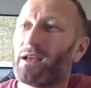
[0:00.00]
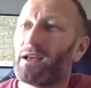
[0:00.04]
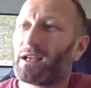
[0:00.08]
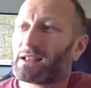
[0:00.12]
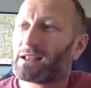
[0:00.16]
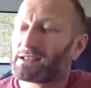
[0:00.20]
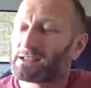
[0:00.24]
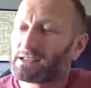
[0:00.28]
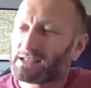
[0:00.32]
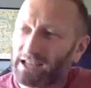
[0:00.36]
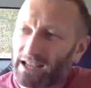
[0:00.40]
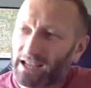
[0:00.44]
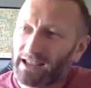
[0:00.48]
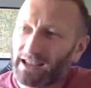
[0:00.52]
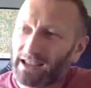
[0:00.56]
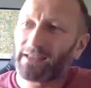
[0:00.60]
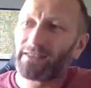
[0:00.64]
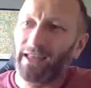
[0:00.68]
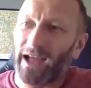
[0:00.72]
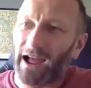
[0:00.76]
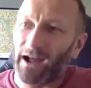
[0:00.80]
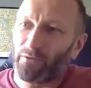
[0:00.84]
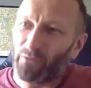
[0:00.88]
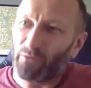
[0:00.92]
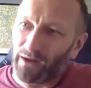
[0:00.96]
seeing
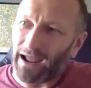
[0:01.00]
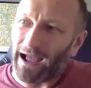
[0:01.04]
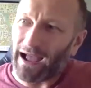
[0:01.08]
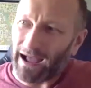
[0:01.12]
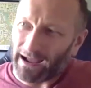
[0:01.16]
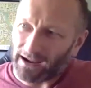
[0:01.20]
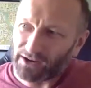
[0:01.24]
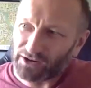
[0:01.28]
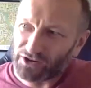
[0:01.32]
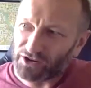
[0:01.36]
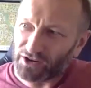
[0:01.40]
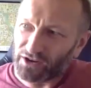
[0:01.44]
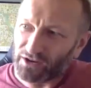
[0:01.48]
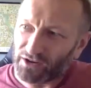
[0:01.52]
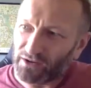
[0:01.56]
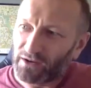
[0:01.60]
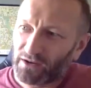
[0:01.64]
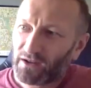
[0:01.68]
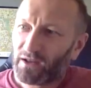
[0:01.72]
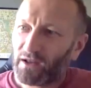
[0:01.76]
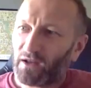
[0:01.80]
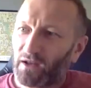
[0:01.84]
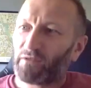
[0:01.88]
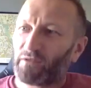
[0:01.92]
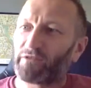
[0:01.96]
that reaction
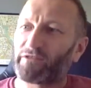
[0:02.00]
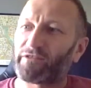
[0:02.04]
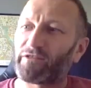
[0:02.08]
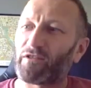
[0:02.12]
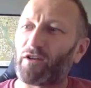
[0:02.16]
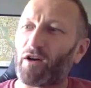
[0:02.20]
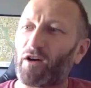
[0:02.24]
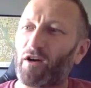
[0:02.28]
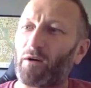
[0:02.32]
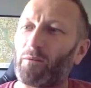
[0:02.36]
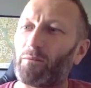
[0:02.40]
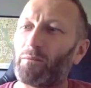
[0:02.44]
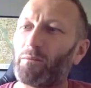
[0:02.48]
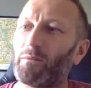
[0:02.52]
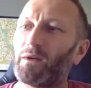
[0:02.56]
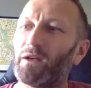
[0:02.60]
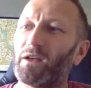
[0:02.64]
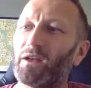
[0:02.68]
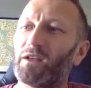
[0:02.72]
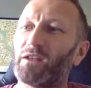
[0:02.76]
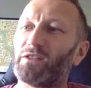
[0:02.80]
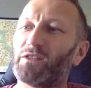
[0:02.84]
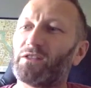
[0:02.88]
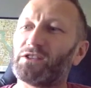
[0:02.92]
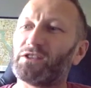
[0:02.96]
from
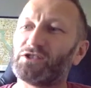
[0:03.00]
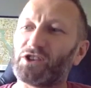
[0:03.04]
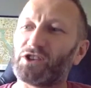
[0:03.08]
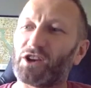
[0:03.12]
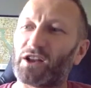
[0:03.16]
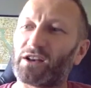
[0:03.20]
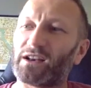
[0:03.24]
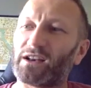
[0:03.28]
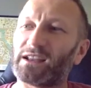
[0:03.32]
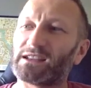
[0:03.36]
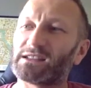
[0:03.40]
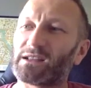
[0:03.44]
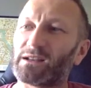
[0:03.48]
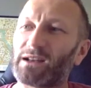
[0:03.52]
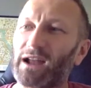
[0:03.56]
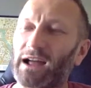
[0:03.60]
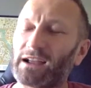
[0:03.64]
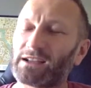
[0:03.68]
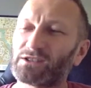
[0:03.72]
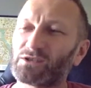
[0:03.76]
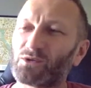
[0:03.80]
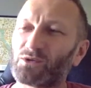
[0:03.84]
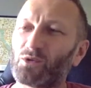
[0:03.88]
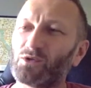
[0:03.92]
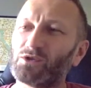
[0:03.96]
the journalists, and I
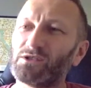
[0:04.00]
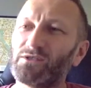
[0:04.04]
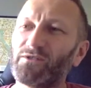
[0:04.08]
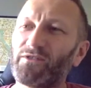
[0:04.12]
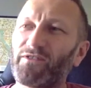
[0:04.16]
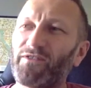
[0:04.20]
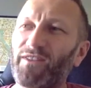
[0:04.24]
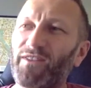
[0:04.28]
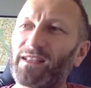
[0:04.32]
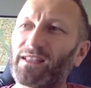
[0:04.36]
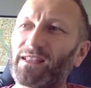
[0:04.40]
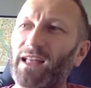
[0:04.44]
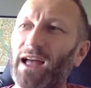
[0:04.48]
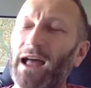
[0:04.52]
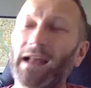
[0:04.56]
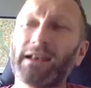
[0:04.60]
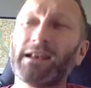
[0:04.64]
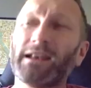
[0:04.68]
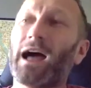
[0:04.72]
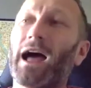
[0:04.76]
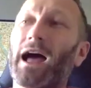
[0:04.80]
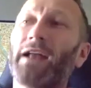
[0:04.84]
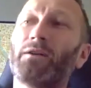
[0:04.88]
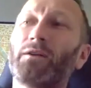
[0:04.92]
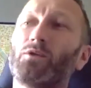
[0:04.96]
sort of felt,
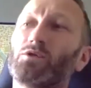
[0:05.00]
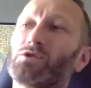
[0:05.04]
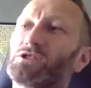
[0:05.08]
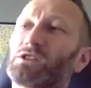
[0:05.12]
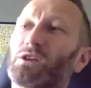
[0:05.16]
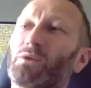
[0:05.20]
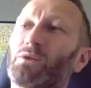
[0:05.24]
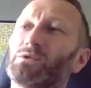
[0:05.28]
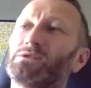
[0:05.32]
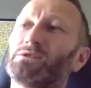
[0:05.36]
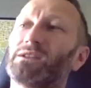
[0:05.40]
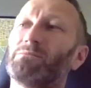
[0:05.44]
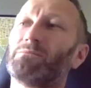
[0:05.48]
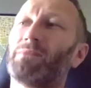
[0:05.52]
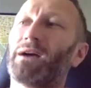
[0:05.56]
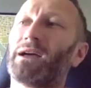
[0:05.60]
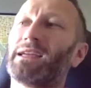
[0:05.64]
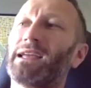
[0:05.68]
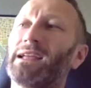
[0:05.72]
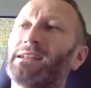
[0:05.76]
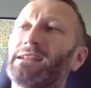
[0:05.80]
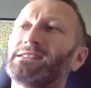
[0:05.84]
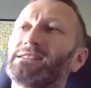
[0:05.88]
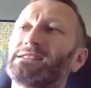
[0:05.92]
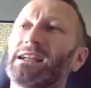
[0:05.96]
and also was my
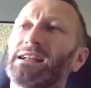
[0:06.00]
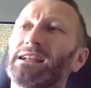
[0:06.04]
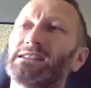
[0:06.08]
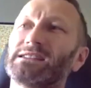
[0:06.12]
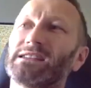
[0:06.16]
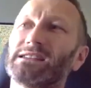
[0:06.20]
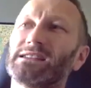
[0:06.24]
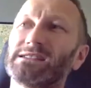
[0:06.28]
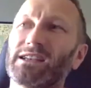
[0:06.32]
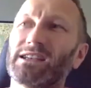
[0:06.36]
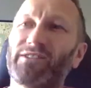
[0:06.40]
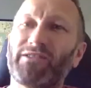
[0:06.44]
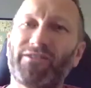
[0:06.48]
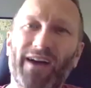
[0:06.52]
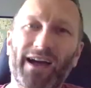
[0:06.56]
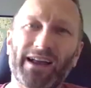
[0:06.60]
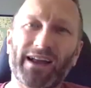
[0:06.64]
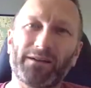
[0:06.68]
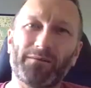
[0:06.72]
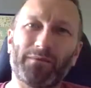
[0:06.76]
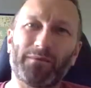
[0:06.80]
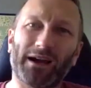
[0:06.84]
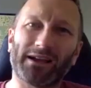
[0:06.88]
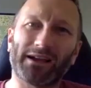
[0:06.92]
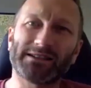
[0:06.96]
instinct as a
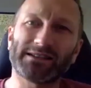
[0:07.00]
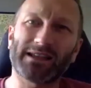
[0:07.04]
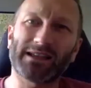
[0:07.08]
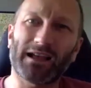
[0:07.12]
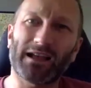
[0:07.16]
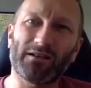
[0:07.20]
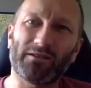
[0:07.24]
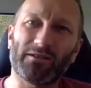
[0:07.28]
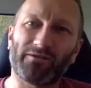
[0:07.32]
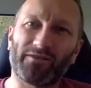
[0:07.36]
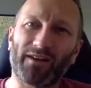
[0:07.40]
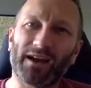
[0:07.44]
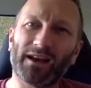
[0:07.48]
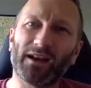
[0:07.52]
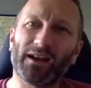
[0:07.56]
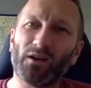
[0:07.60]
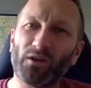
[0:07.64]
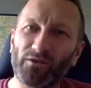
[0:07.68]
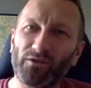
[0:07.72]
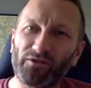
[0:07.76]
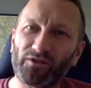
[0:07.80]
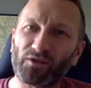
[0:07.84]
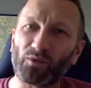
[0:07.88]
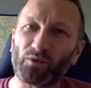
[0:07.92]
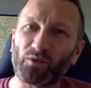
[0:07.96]
fan myself, I
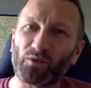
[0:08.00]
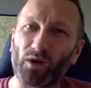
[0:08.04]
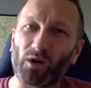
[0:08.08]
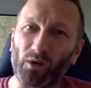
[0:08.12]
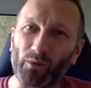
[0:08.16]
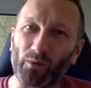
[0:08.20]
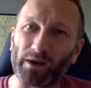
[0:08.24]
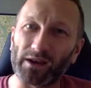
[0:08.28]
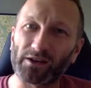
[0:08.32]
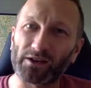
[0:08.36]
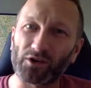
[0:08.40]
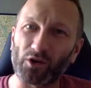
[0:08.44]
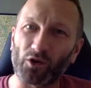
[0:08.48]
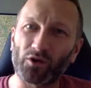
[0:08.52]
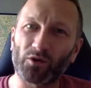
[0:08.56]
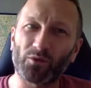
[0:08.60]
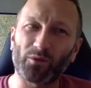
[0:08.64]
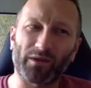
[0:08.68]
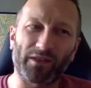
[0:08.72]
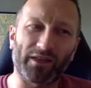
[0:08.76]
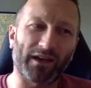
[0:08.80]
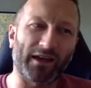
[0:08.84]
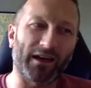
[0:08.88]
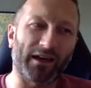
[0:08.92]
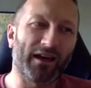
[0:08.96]
loved what we'd done
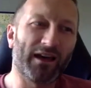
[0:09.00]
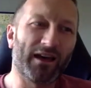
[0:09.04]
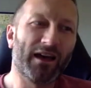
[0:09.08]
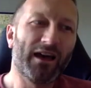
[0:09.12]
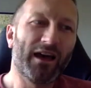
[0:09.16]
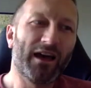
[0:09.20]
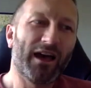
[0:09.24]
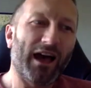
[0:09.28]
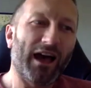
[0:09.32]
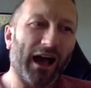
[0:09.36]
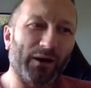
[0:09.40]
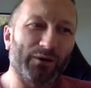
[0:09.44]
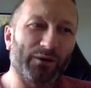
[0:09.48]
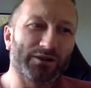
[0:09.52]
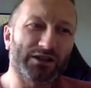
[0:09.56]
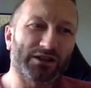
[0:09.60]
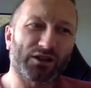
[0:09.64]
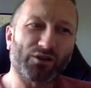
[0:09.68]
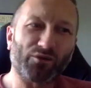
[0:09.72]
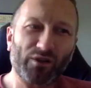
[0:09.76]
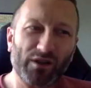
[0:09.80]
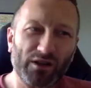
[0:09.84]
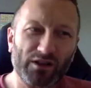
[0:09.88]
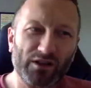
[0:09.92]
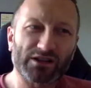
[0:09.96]
with it. I was
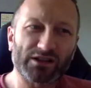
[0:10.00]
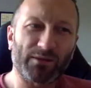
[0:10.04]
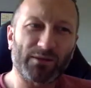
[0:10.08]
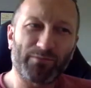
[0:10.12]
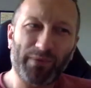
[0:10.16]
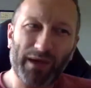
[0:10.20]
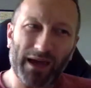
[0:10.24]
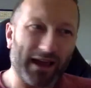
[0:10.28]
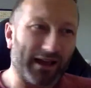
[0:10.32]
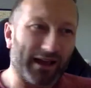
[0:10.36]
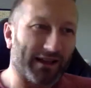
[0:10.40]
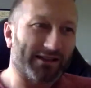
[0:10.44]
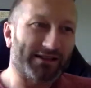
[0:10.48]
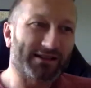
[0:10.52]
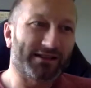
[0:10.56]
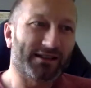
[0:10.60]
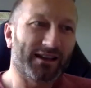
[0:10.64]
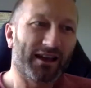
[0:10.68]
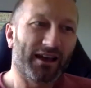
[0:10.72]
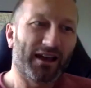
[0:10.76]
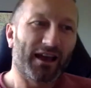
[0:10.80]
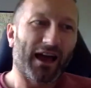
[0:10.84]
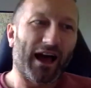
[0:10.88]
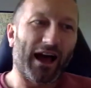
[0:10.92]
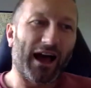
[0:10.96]
thrilled to bits.
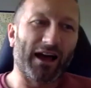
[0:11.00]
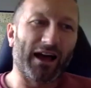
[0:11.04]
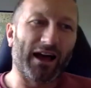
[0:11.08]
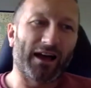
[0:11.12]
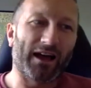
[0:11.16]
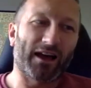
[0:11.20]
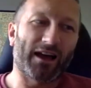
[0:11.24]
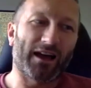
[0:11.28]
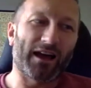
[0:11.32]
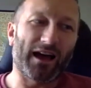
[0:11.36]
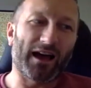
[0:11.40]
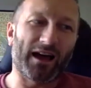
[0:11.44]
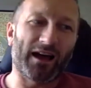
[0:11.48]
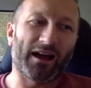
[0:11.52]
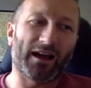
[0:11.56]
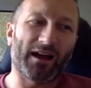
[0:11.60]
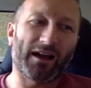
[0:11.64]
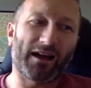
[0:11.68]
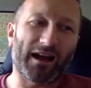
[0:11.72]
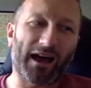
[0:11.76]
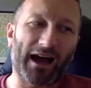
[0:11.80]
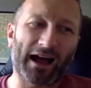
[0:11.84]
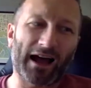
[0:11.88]
You know,